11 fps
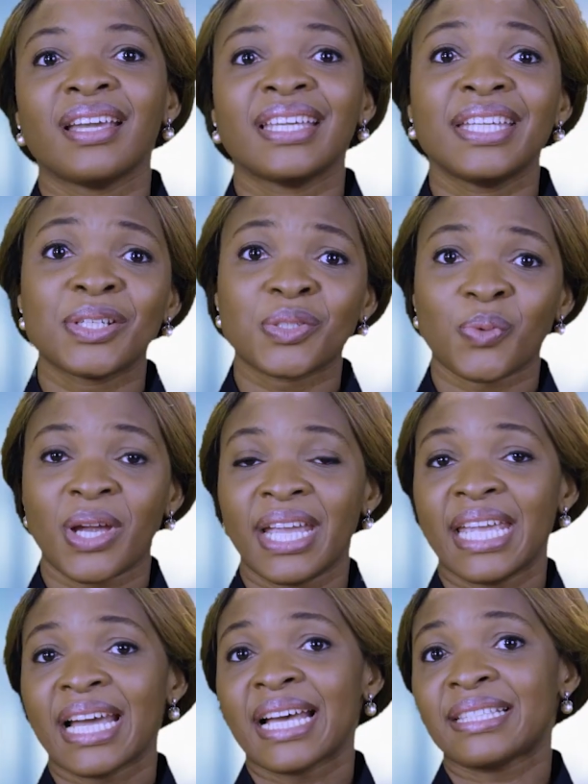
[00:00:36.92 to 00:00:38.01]
Here's where
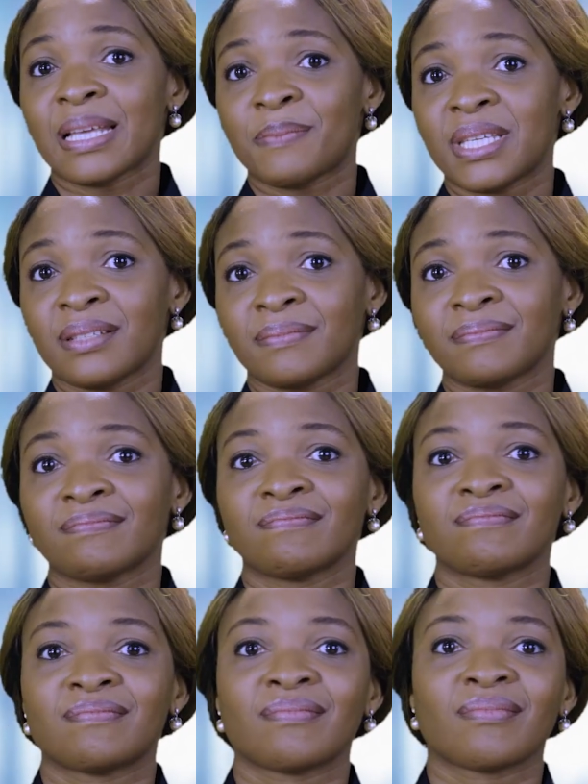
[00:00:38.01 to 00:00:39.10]
AI steps in,
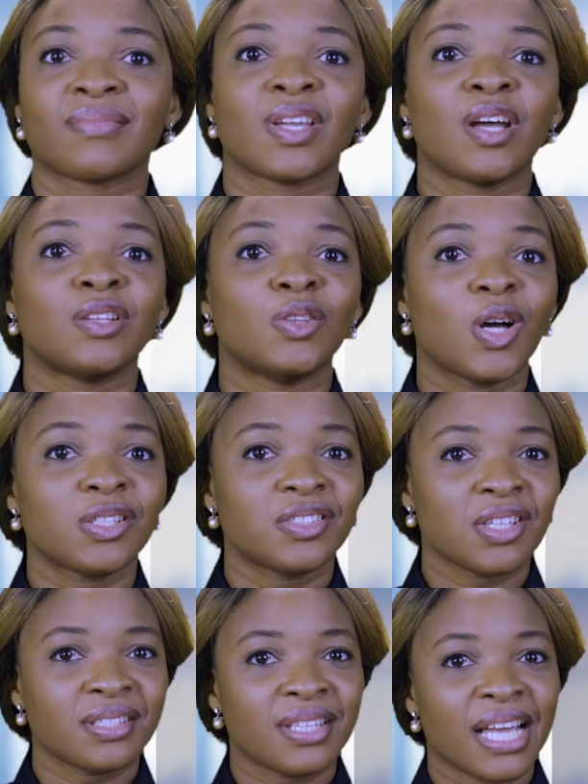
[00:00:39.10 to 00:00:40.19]
not
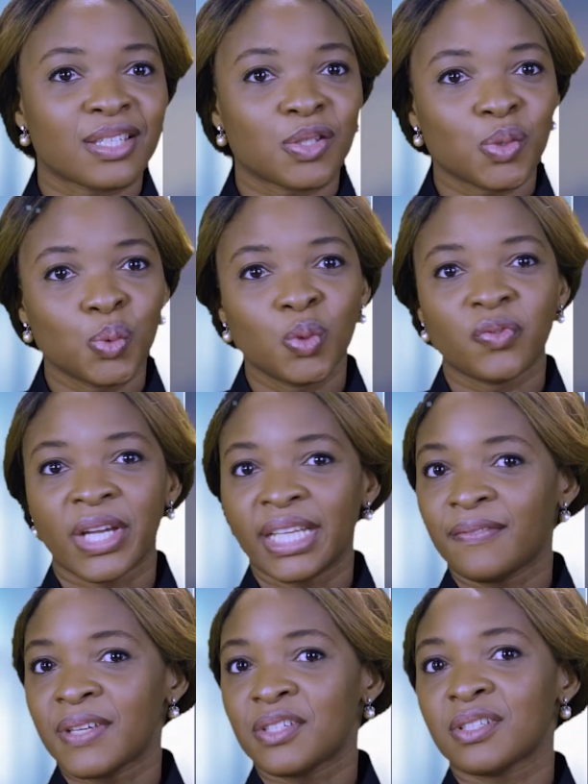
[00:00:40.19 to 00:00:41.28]
just as a tool for
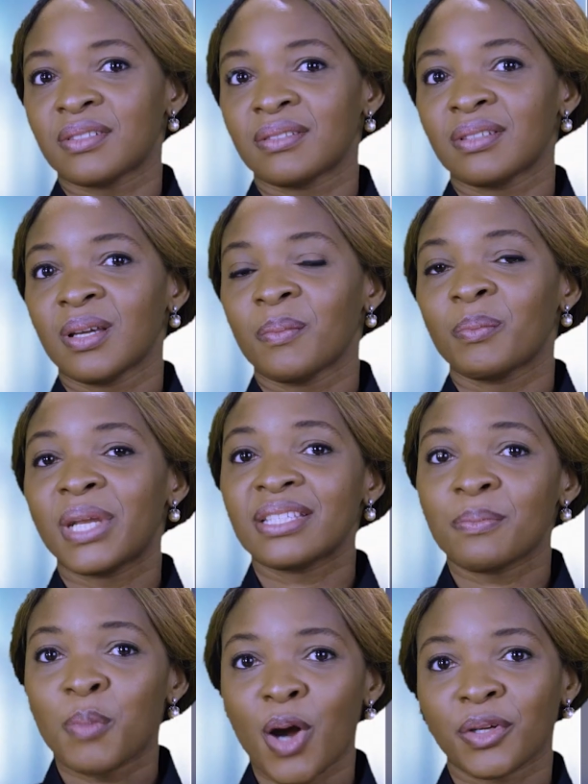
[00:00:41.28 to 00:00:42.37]
innovation, but as
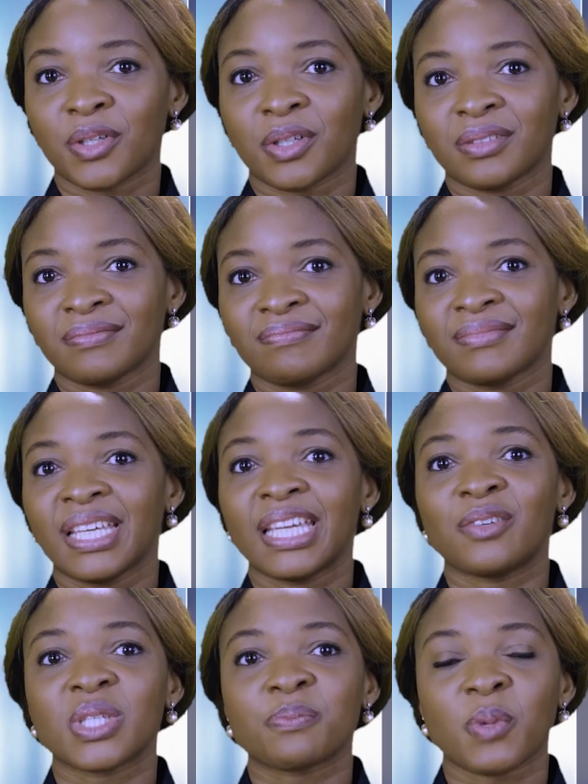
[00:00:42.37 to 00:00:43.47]
a partner
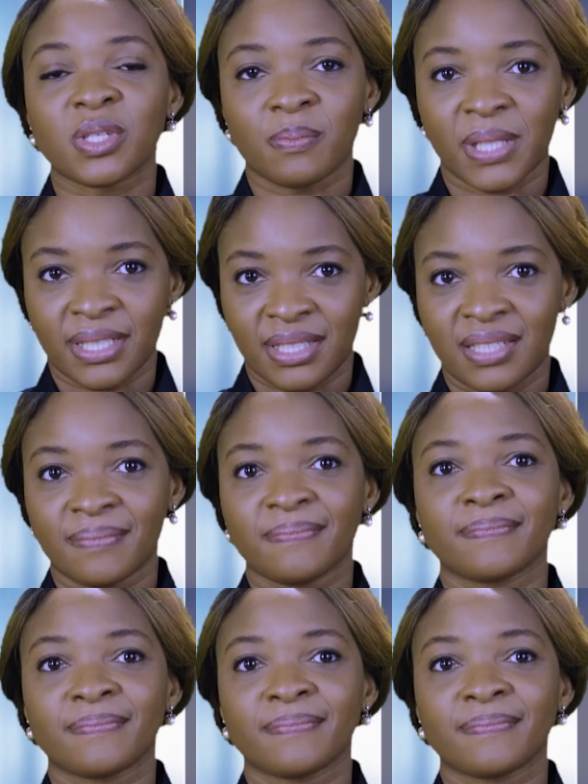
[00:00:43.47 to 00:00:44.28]
in responsibility.